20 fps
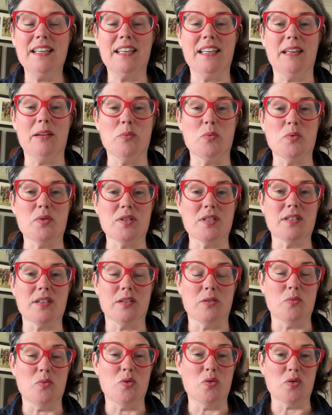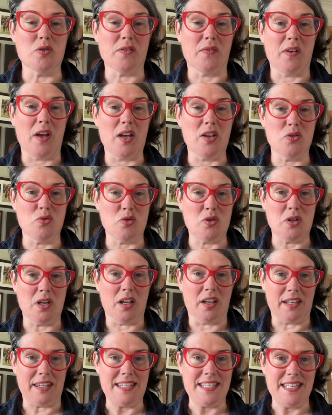It was an award of
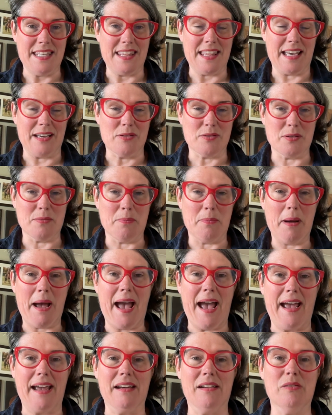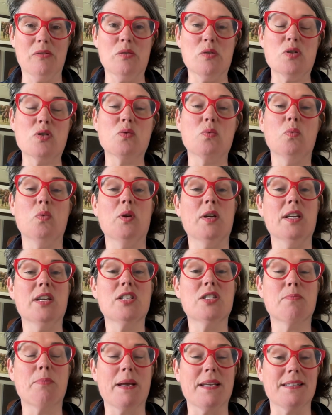£190,000,
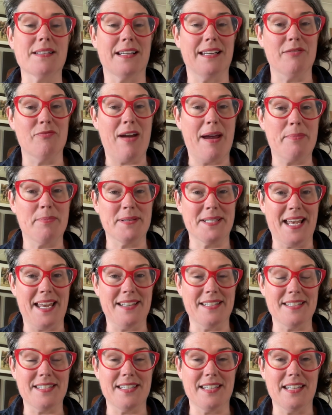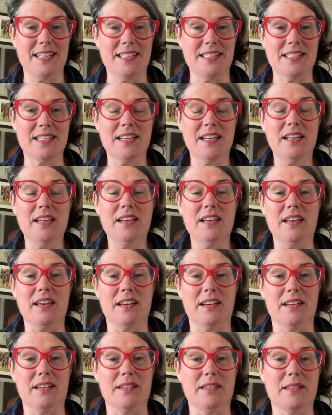which basically represented
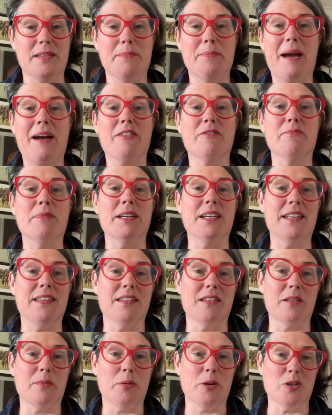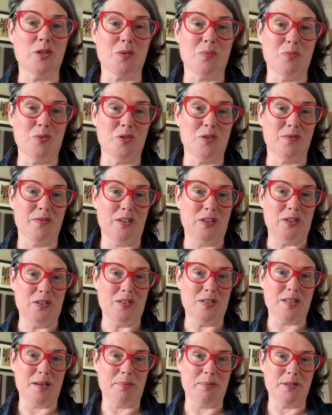the amount of money that the person would have
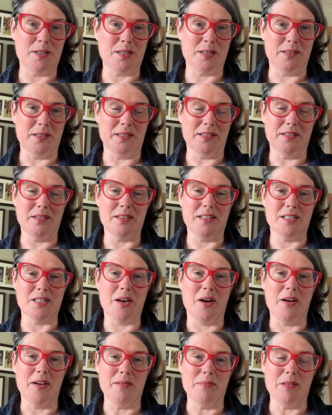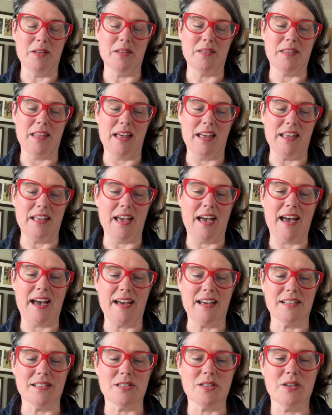earned up until the time that they
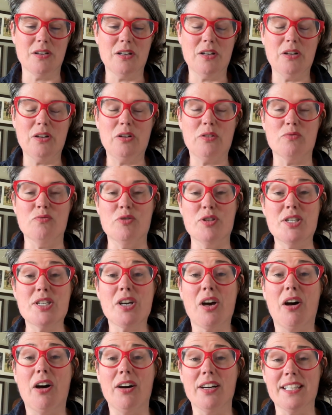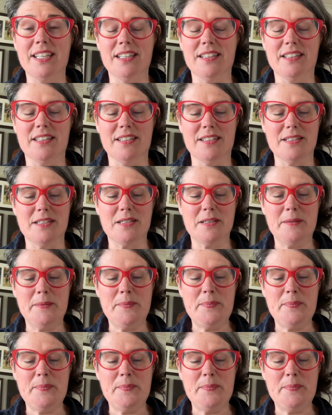had retired.